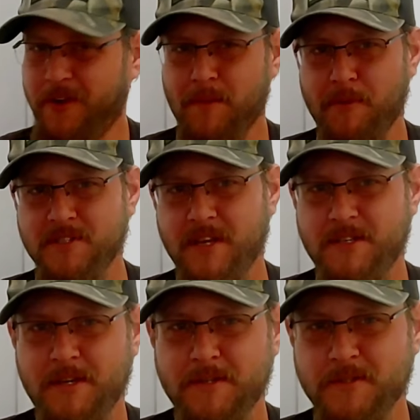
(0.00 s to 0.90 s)
grab
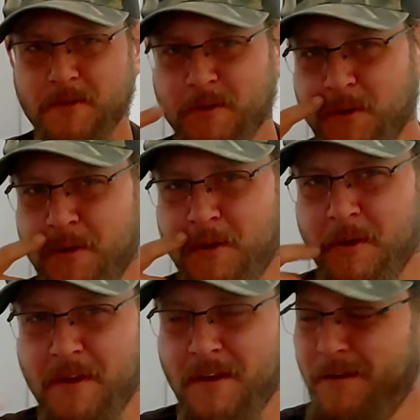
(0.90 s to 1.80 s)
mustache hair, so
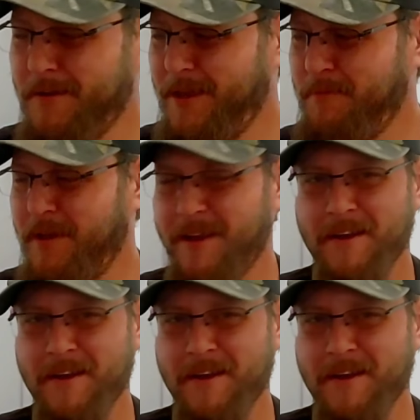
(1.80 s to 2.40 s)
keep that